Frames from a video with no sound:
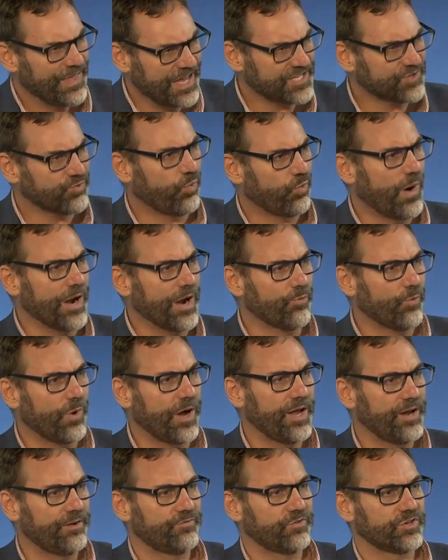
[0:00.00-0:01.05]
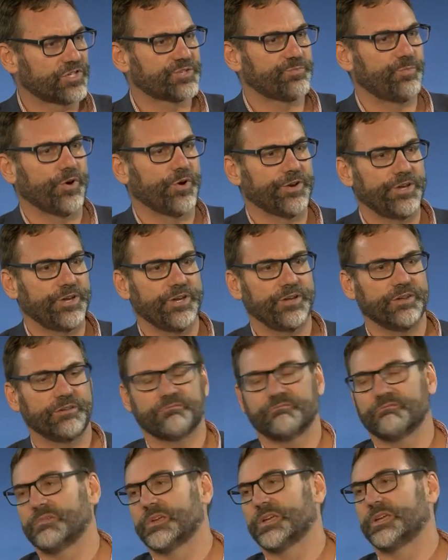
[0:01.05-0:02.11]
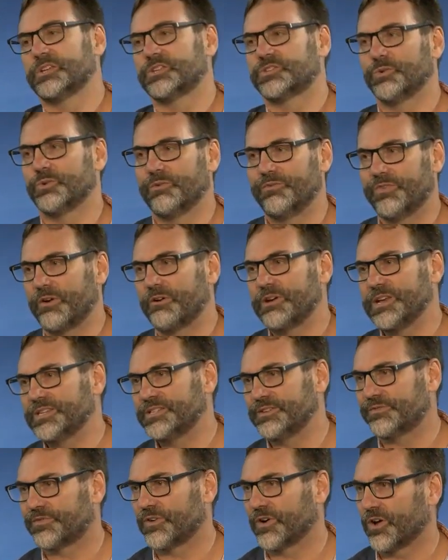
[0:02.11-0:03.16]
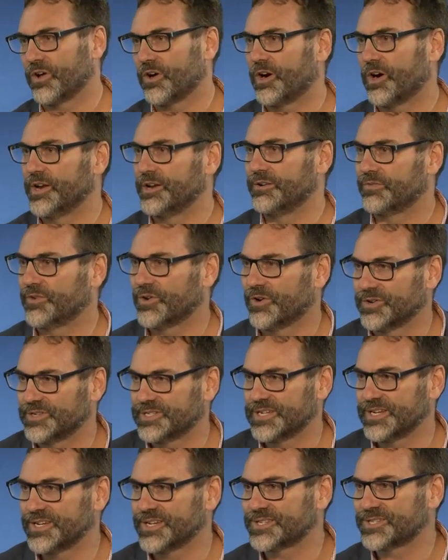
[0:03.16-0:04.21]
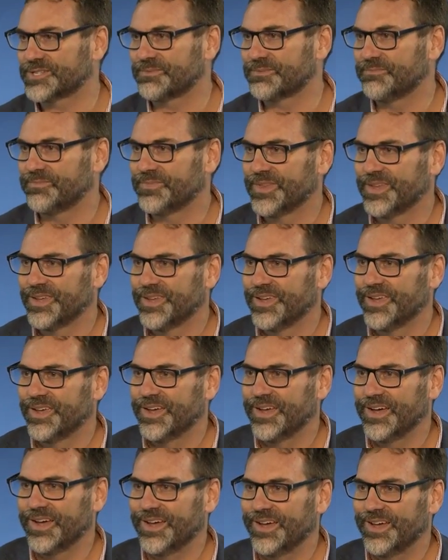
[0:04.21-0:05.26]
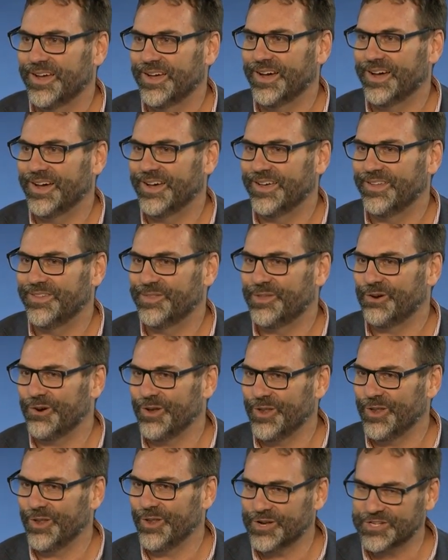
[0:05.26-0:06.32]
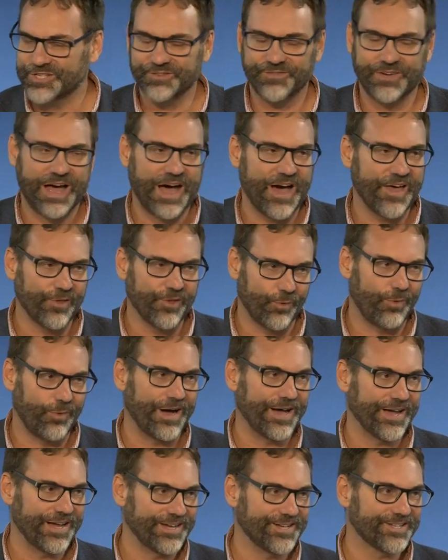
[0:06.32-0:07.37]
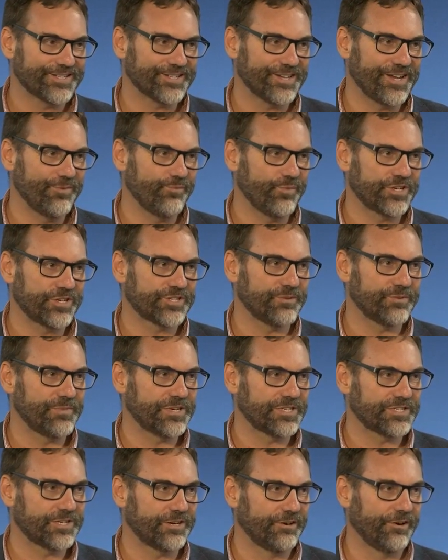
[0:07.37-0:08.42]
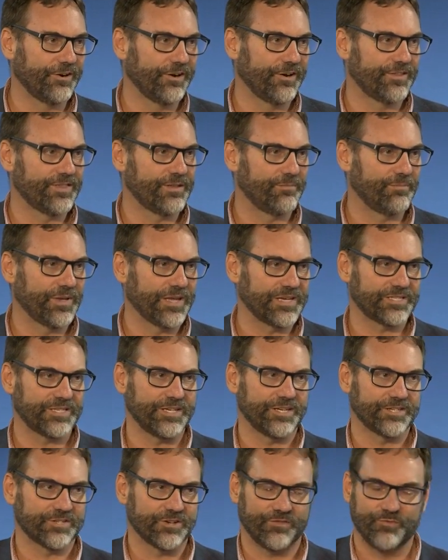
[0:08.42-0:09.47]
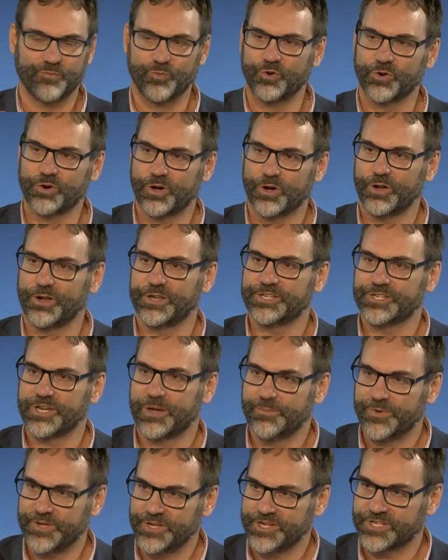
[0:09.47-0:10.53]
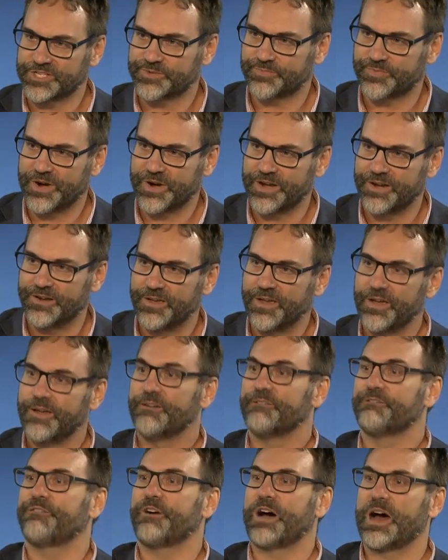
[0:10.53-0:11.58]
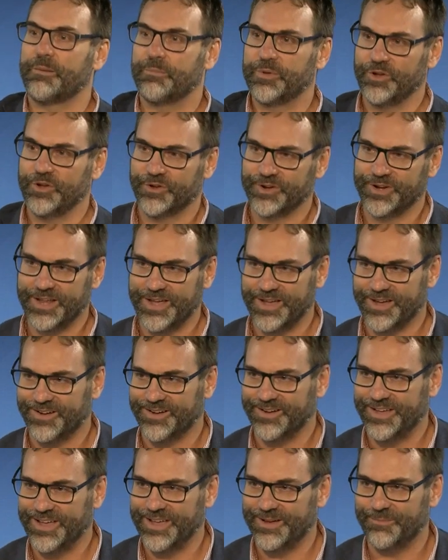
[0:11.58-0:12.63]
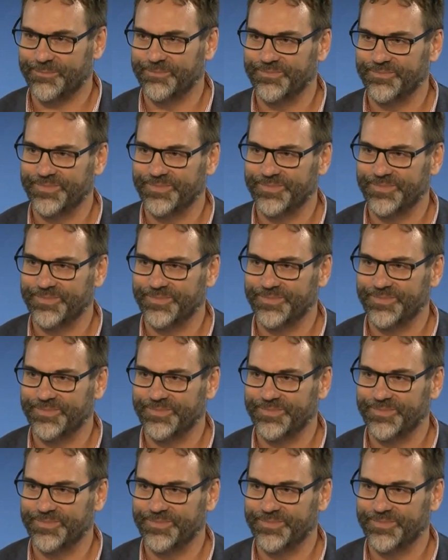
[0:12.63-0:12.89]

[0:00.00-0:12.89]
That's one way of responding to a very different kind of context. There are lots of other ways in which the material and the blessings of More College are being spread far beyond our